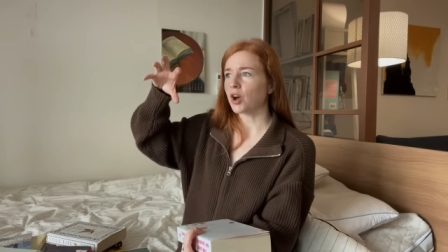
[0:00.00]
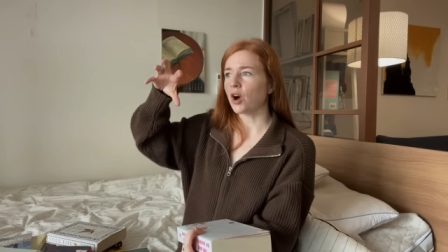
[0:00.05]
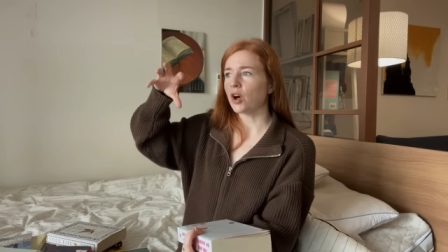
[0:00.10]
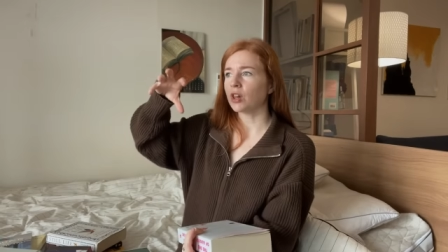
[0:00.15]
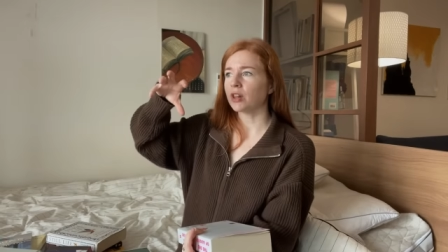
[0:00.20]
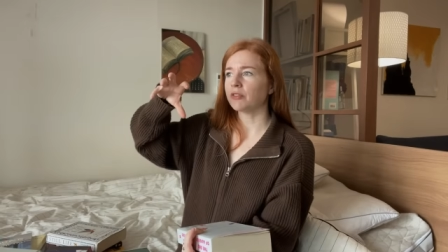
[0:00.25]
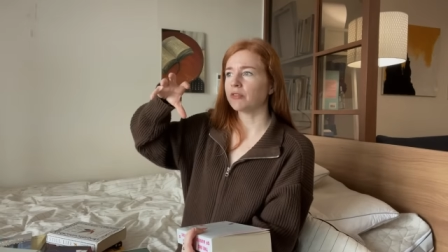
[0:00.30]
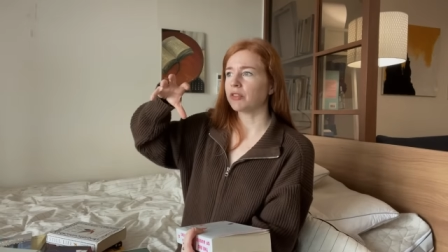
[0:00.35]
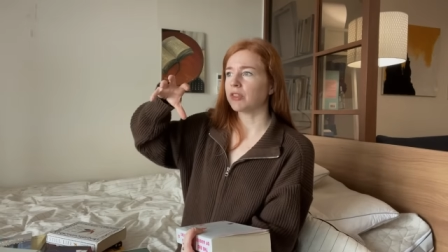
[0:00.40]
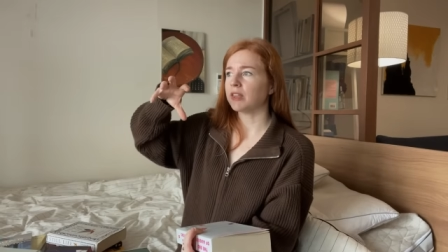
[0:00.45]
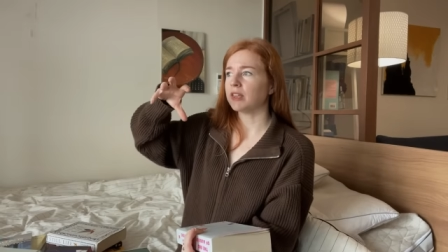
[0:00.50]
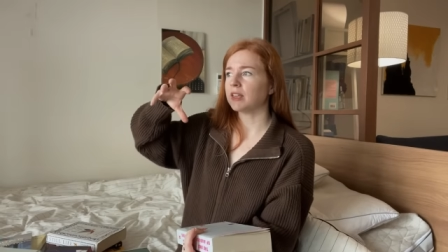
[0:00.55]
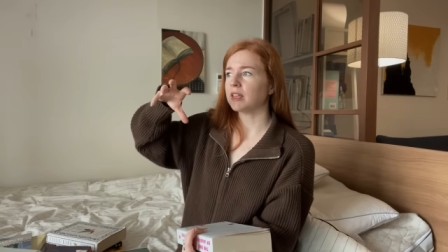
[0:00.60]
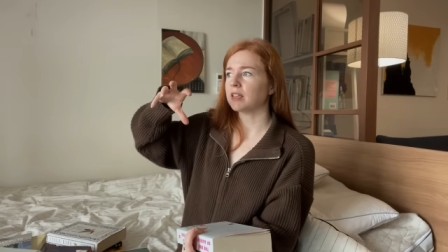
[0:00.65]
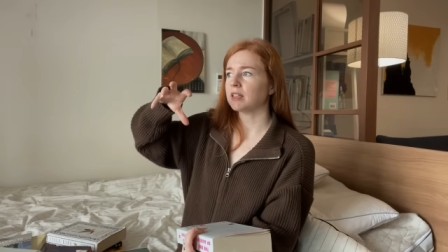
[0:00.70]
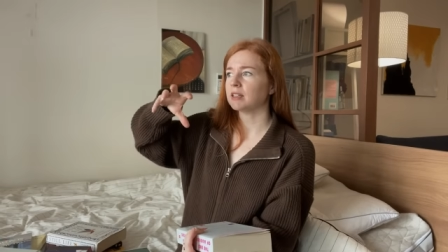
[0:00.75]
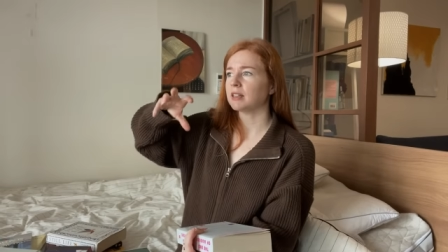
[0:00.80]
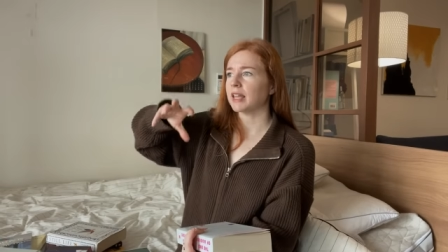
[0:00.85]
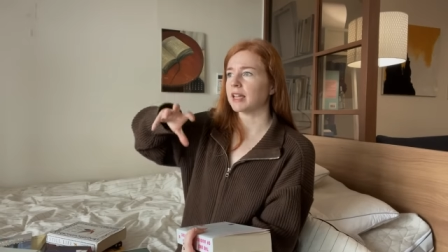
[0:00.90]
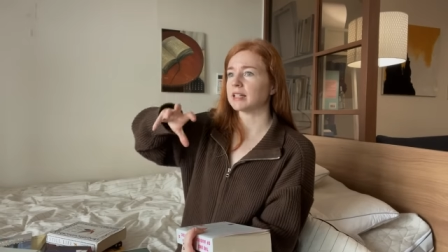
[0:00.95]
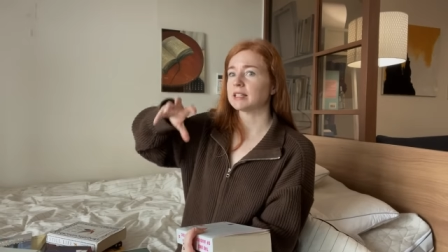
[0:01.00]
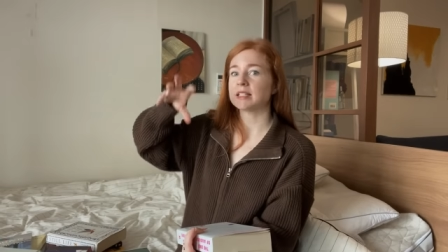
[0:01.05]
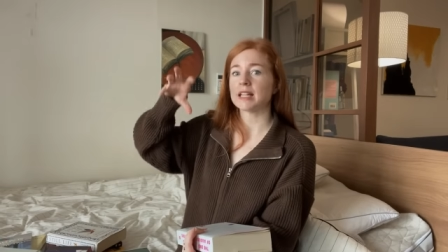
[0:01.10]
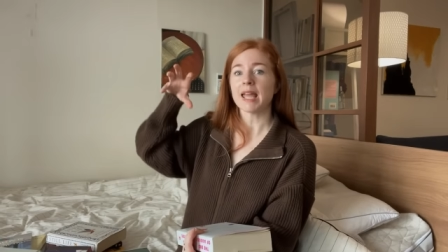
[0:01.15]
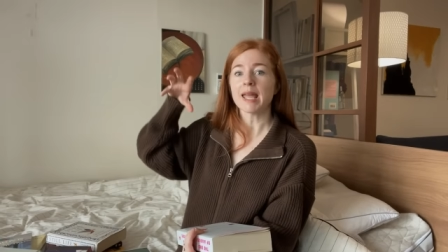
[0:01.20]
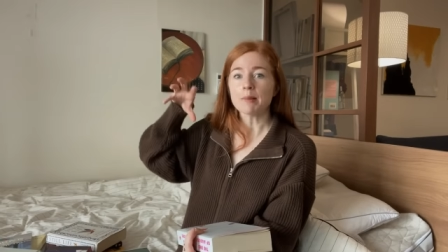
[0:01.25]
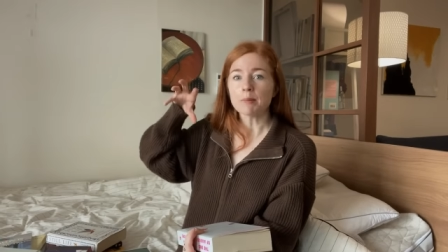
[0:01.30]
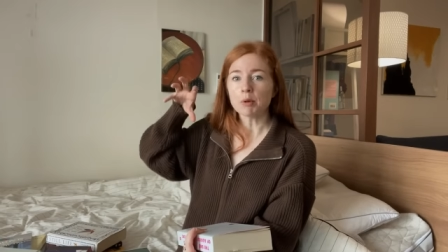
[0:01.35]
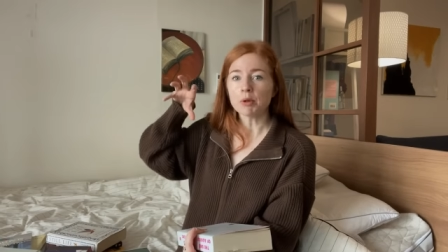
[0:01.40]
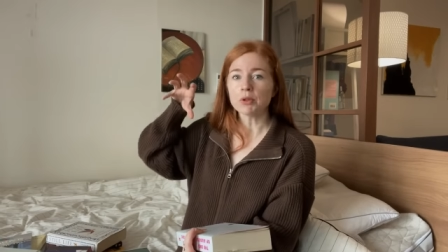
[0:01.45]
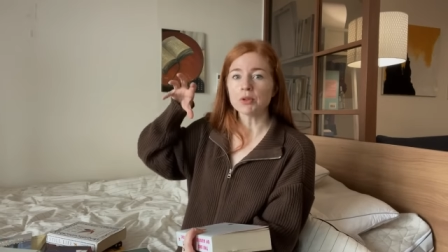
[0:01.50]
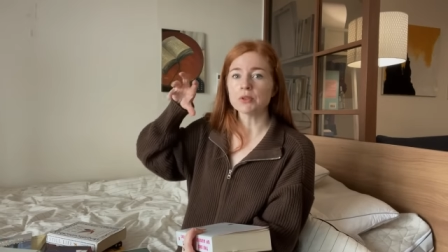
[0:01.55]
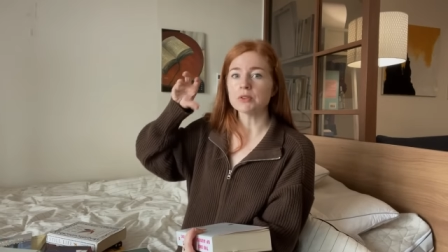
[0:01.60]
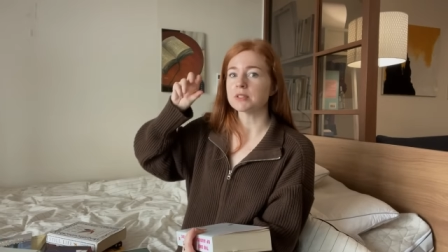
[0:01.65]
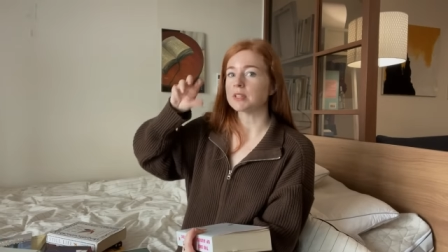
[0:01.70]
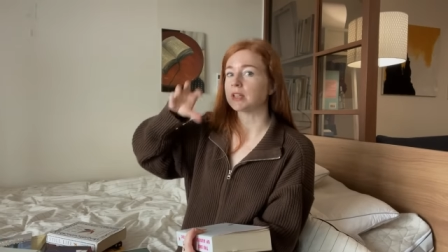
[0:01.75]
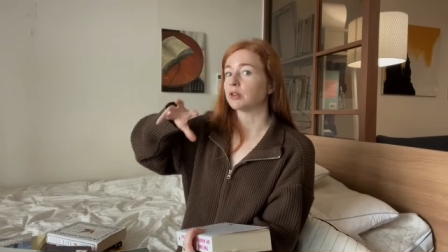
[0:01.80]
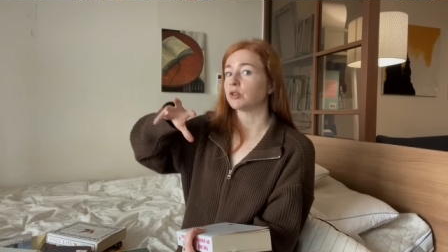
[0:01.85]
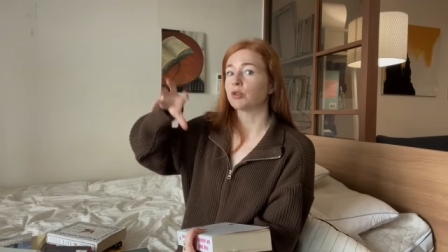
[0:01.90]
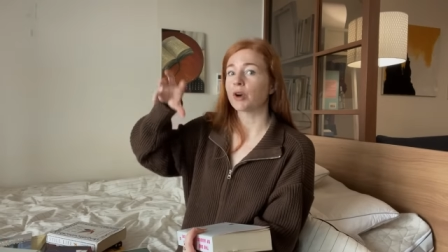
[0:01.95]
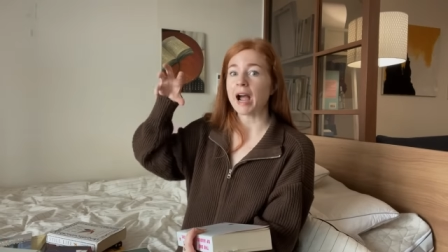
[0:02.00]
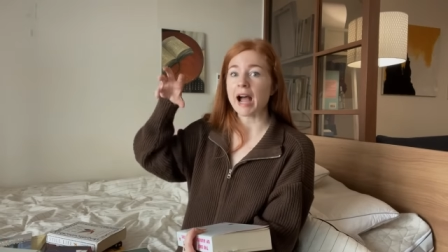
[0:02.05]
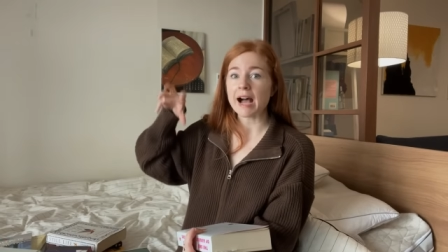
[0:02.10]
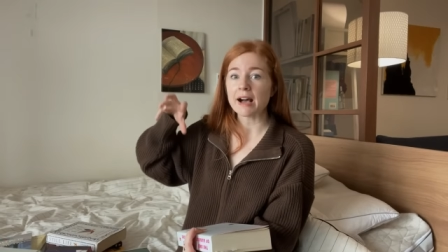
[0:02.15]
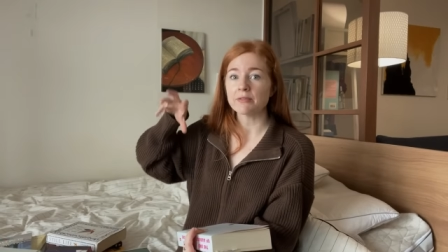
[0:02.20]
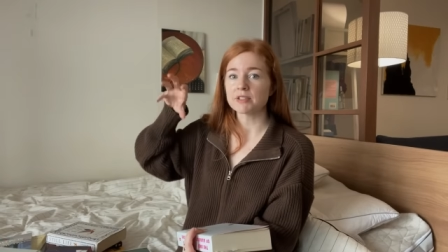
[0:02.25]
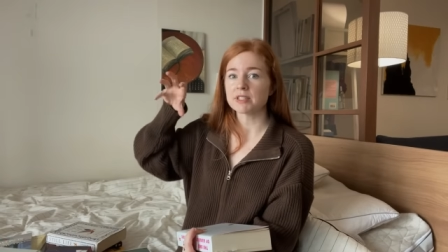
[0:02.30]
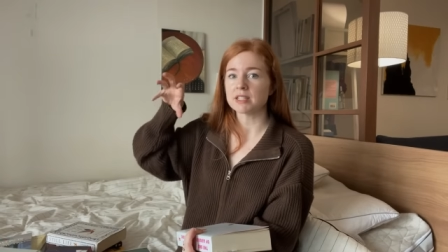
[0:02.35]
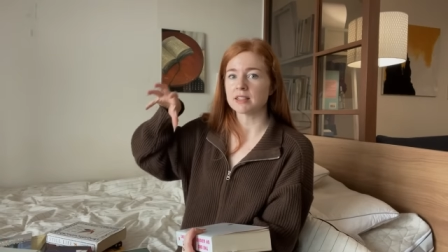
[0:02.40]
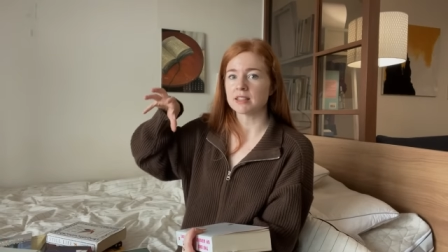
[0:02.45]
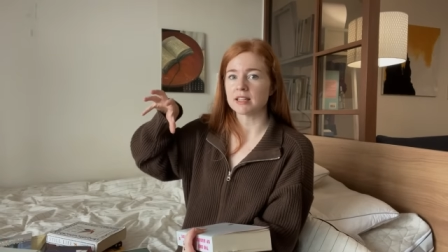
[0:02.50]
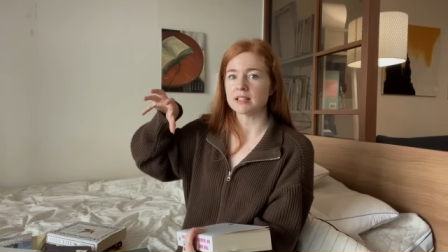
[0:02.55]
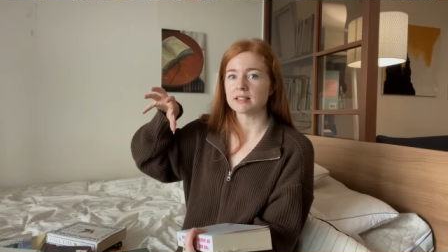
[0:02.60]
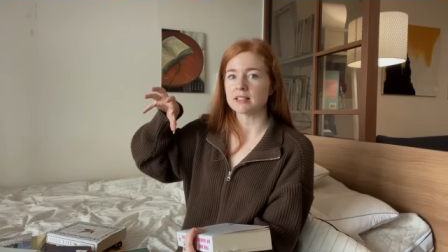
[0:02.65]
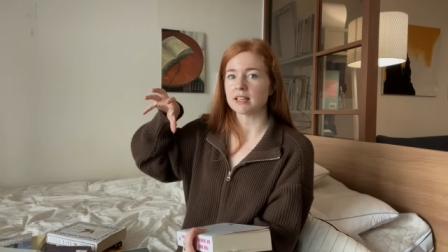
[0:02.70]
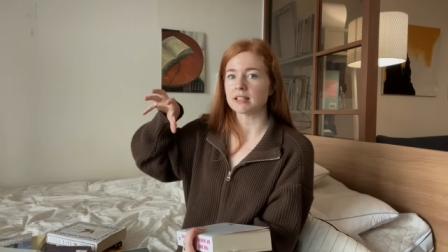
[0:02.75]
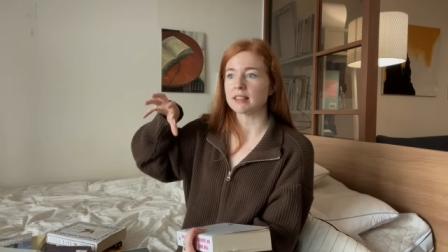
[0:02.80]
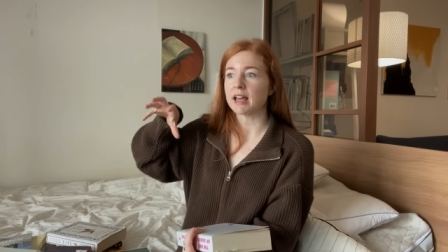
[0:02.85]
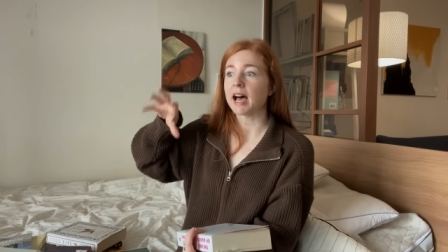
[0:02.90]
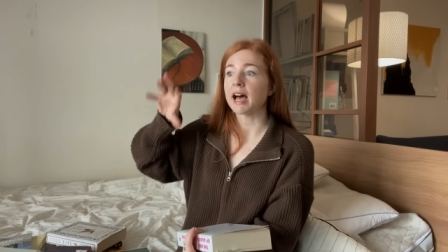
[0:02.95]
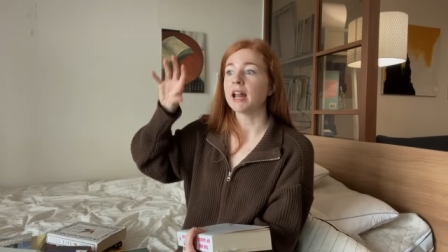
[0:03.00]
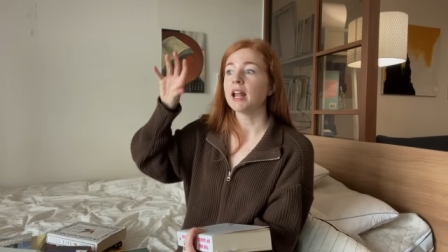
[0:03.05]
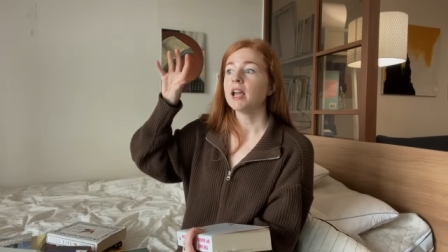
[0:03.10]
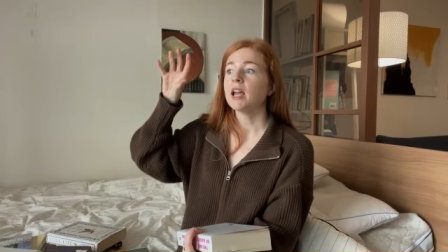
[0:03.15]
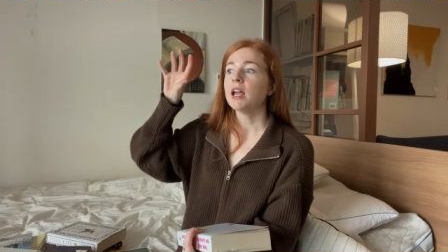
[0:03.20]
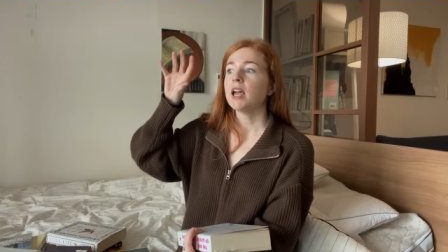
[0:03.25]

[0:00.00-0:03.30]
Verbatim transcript: all of the like tables and graphs and things like that